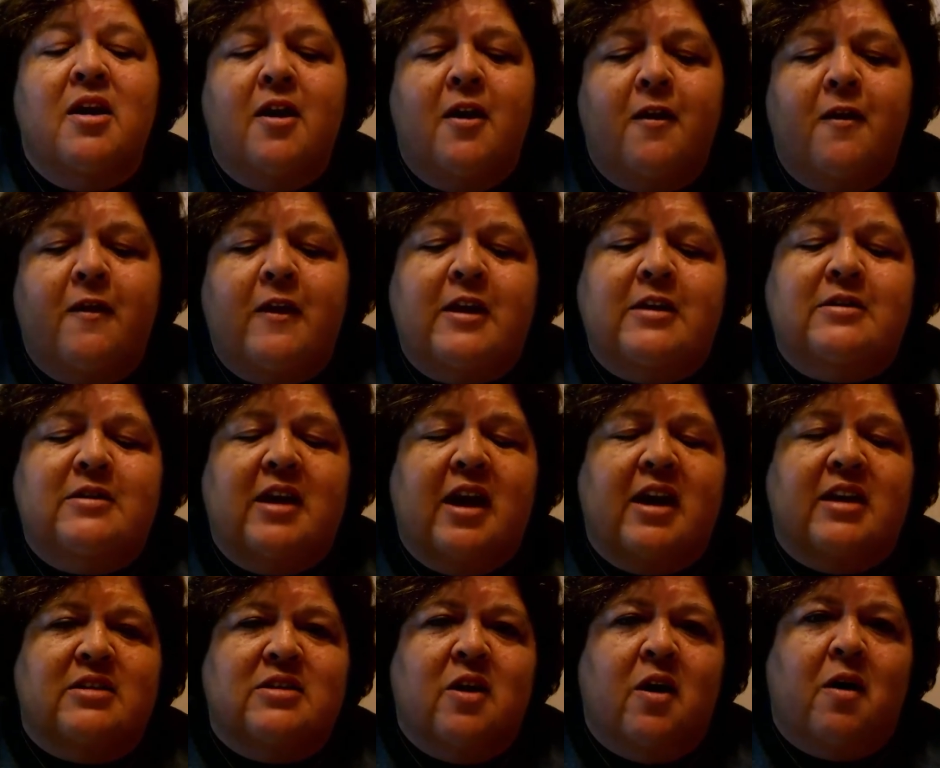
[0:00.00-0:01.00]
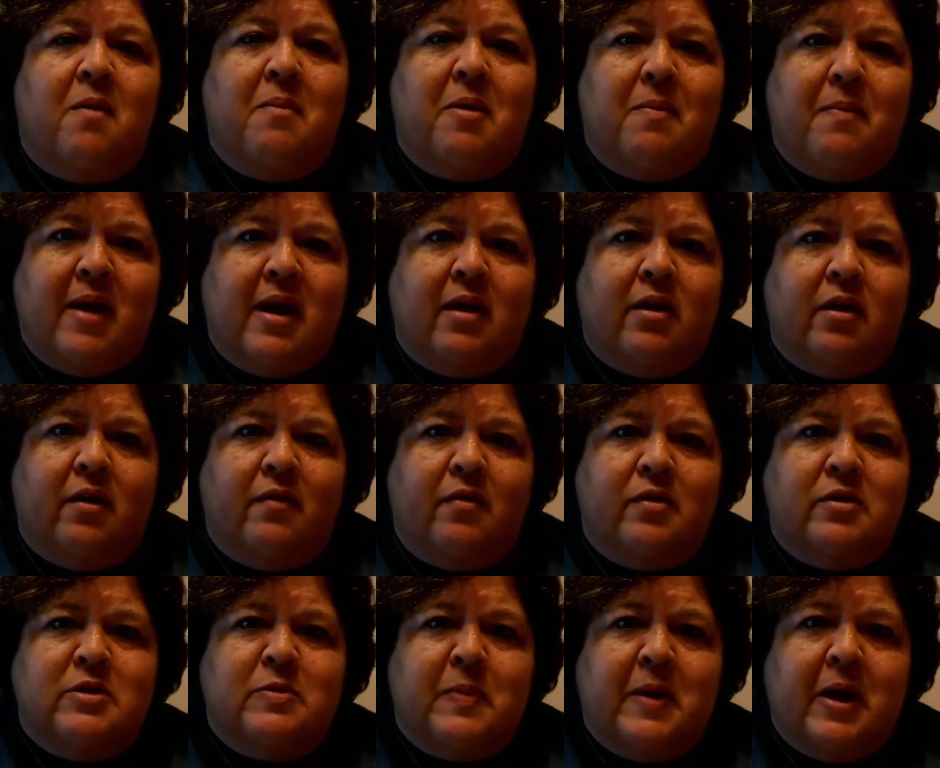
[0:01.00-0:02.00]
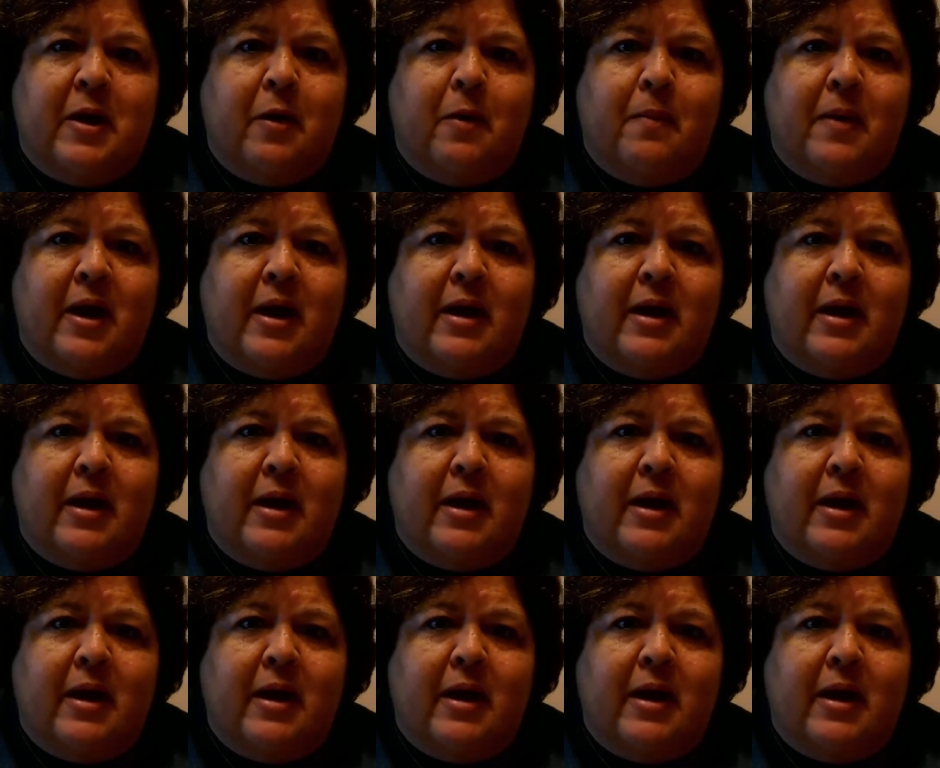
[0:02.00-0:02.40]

These guys called me back over a spider bite.